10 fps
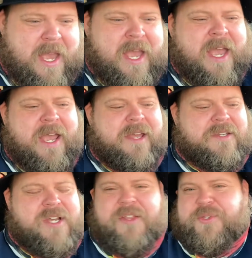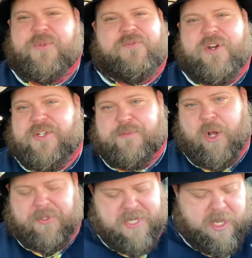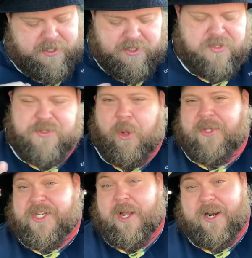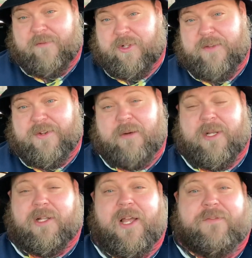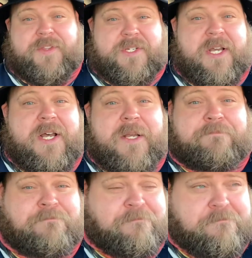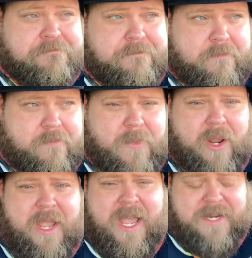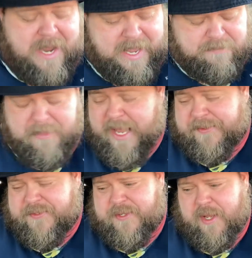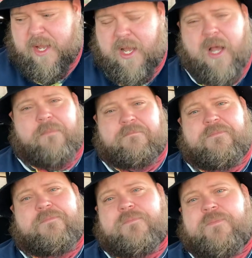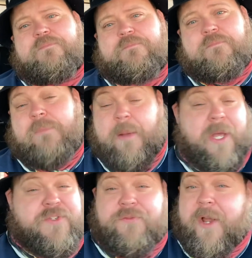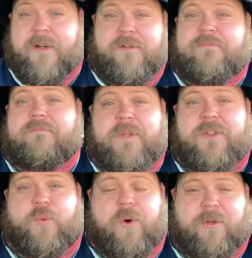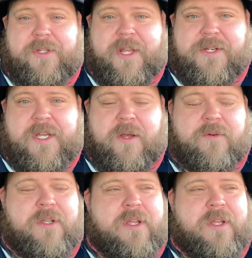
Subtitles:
And this was a very small town, smallest town I ever lived in my life at the time. And I had met my best friend in the world in that town.